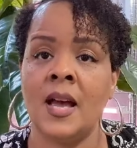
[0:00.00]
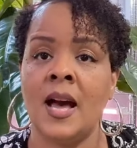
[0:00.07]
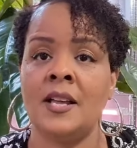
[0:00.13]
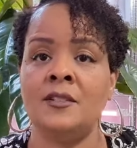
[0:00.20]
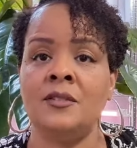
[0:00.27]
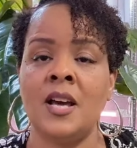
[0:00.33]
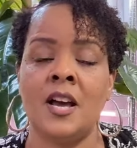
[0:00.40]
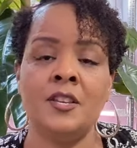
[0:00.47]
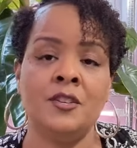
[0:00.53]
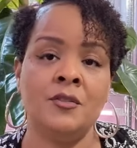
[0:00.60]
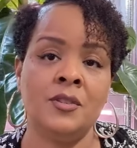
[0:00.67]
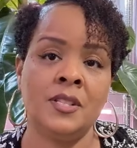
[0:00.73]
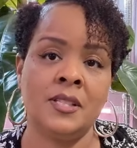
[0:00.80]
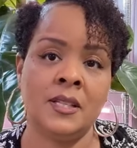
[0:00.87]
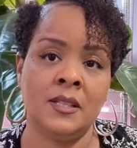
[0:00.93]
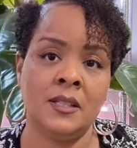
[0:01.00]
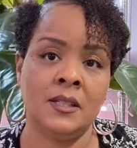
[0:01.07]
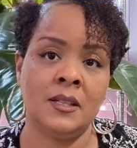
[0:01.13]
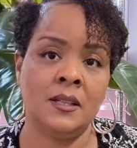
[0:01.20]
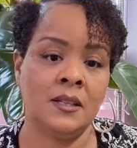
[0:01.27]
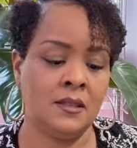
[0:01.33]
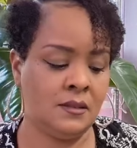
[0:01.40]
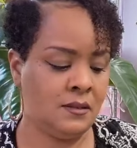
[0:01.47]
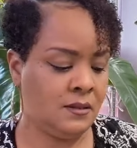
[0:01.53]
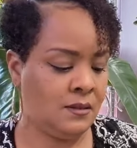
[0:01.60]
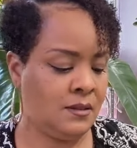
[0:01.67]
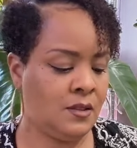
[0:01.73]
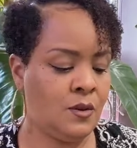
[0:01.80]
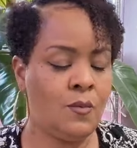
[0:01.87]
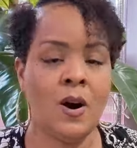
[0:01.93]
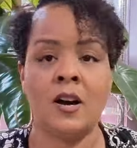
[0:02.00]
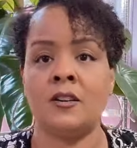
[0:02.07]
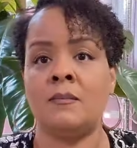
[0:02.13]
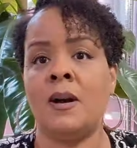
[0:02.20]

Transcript: I do not use silica to water